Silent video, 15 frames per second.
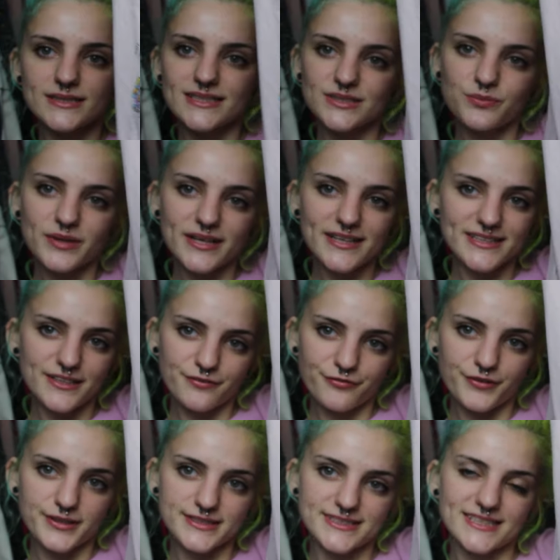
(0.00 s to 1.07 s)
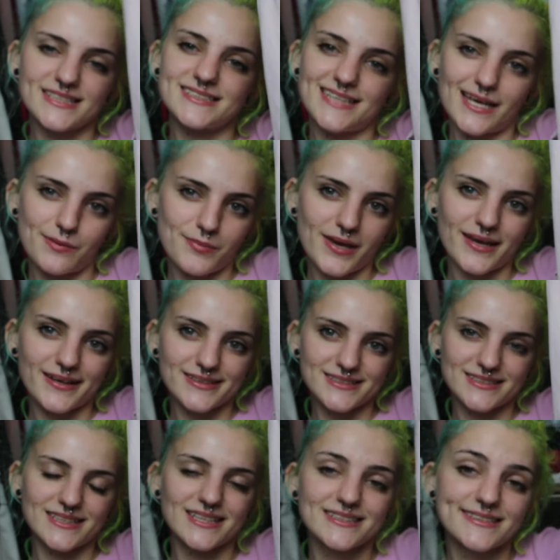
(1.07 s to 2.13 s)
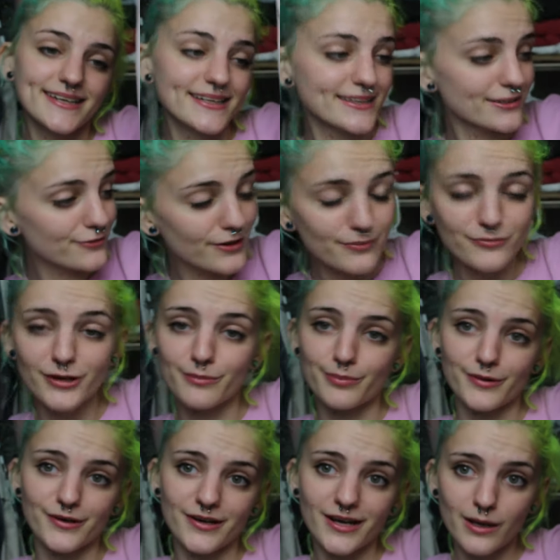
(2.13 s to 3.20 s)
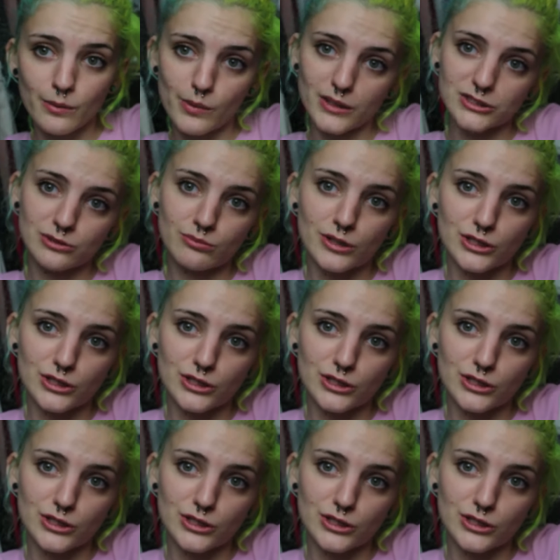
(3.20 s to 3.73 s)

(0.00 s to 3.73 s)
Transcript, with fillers: This is what a difference a day makes. And it's got the Grim Reaper and a bunch of